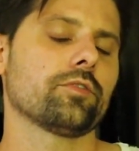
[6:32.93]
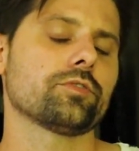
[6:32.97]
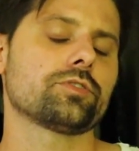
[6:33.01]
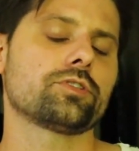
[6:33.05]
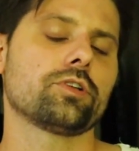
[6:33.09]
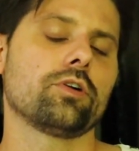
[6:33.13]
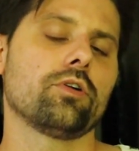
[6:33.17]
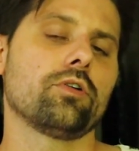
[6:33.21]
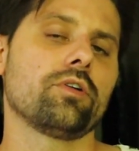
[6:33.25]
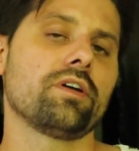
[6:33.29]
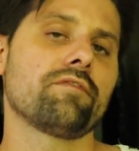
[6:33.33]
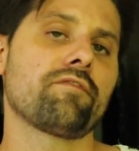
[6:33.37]

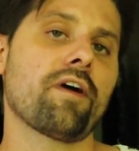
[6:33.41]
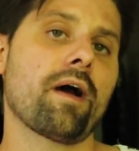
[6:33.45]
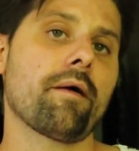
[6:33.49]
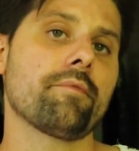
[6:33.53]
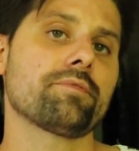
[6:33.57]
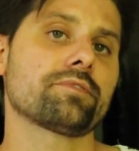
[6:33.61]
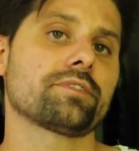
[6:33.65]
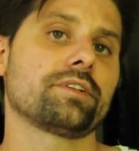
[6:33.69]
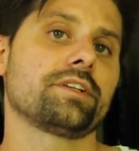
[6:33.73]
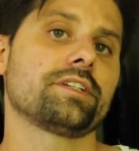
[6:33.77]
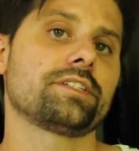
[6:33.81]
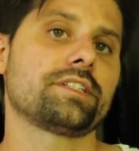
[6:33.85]
So if I
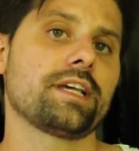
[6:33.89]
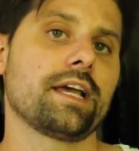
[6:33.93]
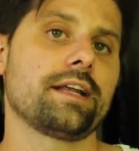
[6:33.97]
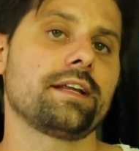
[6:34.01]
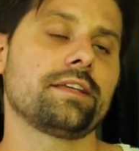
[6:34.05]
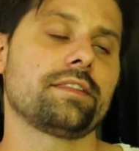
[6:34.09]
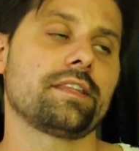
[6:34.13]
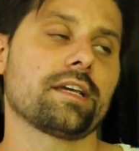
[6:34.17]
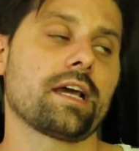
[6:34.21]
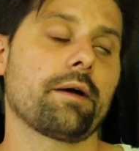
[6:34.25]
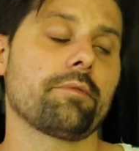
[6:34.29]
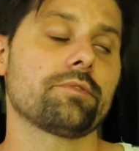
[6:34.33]
was going to say
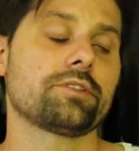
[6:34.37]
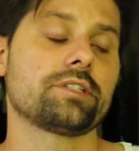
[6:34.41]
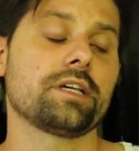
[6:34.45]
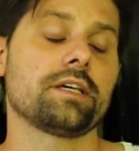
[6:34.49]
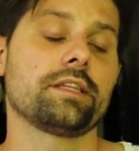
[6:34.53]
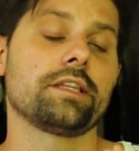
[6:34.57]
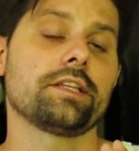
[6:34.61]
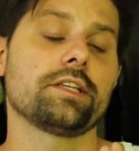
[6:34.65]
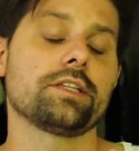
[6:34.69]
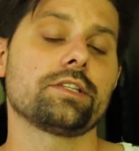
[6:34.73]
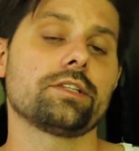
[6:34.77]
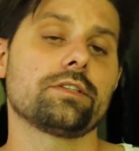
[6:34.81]
anything, I would say
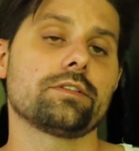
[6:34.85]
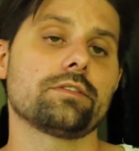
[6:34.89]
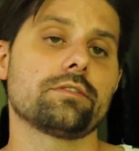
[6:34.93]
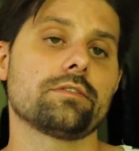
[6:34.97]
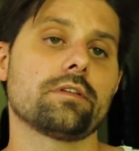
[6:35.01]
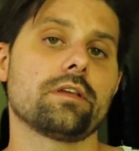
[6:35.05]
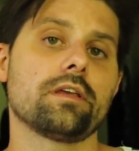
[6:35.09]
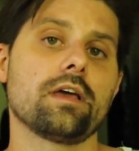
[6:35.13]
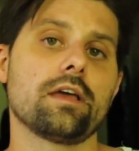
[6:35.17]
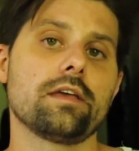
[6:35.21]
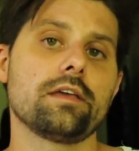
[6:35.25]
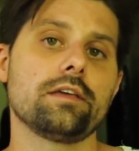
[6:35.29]
that
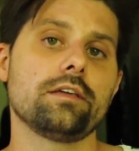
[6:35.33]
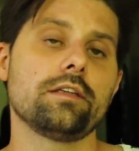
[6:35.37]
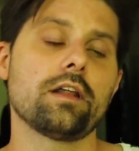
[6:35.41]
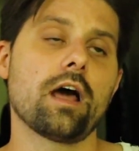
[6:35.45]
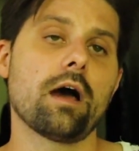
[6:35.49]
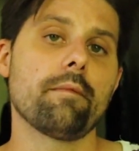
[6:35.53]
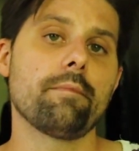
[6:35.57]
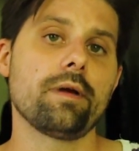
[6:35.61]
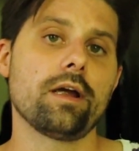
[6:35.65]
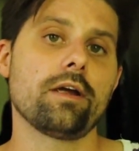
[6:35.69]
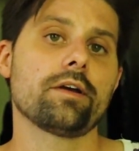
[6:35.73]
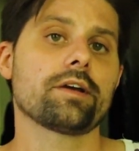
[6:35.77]

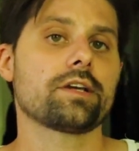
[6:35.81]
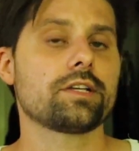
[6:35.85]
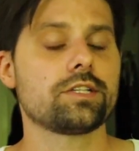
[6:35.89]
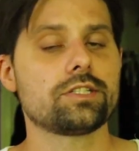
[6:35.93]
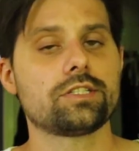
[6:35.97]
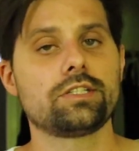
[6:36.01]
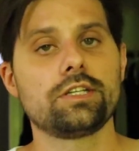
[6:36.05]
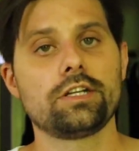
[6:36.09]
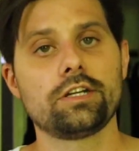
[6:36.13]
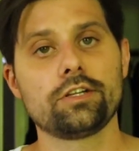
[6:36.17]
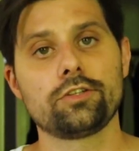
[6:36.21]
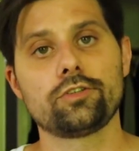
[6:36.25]

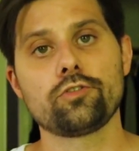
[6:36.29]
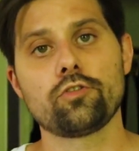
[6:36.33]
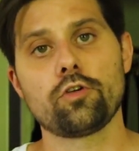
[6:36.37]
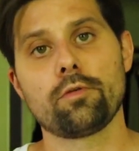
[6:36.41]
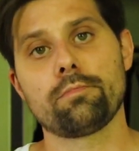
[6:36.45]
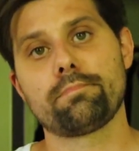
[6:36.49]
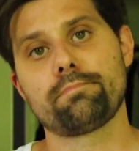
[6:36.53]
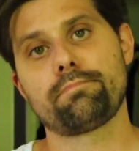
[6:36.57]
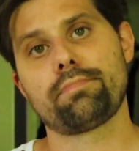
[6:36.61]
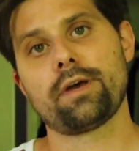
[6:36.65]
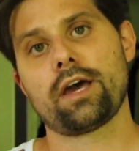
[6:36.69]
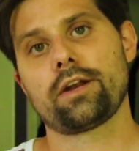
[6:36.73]
Americans need to do
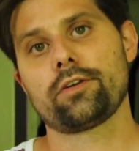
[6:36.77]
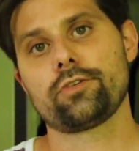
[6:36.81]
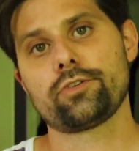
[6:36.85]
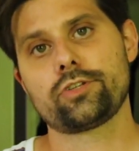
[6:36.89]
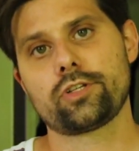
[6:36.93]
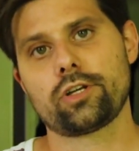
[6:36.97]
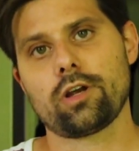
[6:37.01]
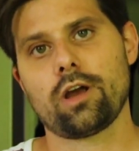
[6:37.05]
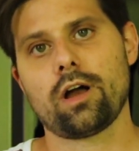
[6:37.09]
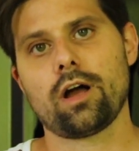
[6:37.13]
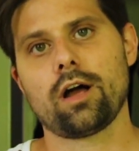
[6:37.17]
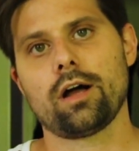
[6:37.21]
a better
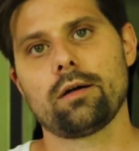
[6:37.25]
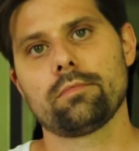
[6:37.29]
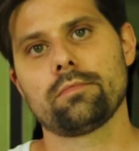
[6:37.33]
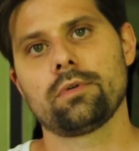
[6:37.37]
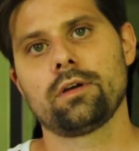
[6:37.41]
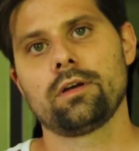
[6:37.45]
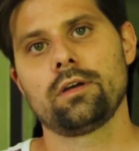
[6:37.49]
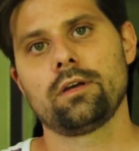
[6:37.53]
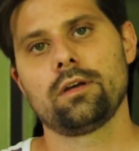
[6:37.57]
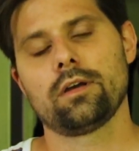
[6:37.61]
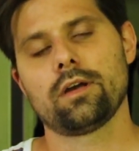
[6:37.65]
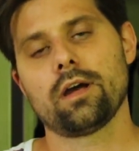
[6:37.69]

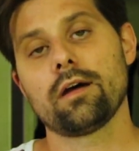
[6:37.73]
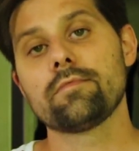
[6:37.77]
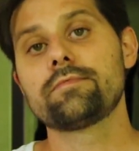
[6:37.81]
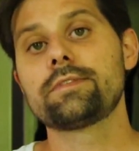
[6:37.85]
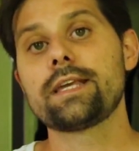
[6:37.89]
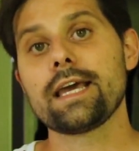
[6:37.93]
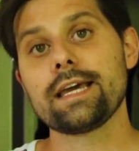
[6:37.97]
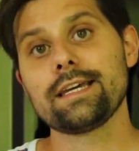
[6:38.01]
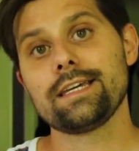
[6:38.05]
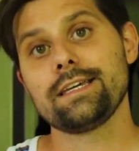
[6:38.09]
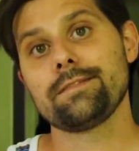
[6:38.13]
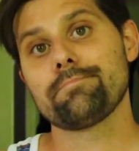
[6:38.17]
job of
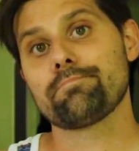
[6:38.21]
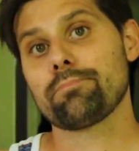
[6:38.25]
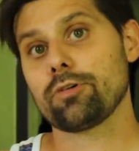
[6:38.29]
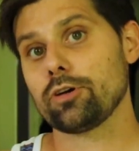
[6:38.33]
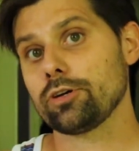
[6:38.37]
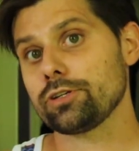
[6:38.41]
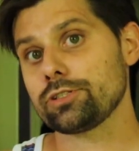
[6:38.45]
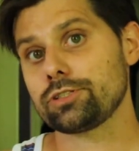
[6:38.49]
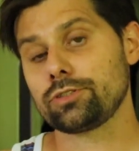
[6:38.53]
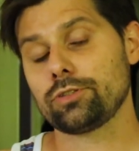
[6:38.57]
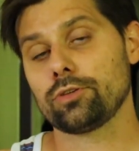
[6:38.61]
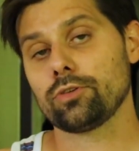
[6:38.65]
taking
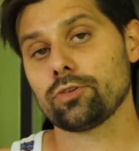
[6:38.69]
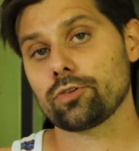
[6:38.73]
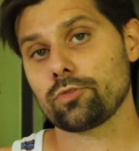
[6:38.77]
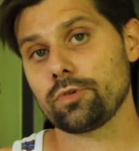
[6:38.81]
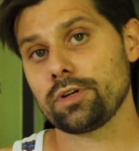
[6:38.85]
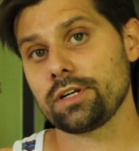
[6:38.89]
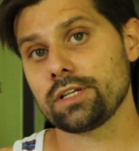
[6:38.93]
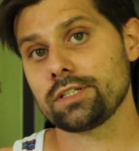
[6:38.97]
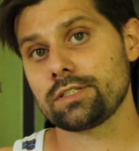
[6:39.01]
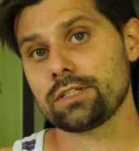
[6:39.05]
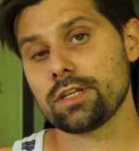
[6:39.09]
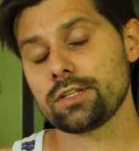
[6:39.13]
personal
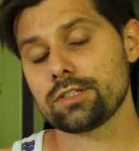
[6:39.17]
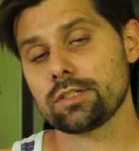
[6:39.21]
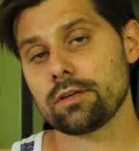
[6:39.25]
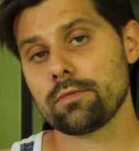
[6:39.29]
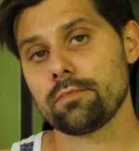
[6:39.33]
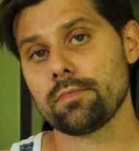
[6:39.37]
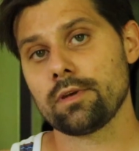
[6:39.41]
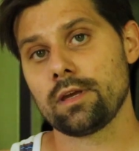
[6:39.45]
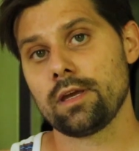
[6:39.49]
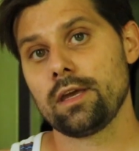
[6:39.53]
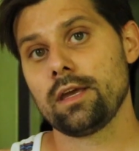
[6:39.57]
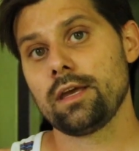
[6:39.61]

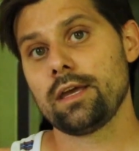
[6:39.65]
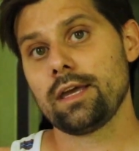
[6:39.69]
criticism,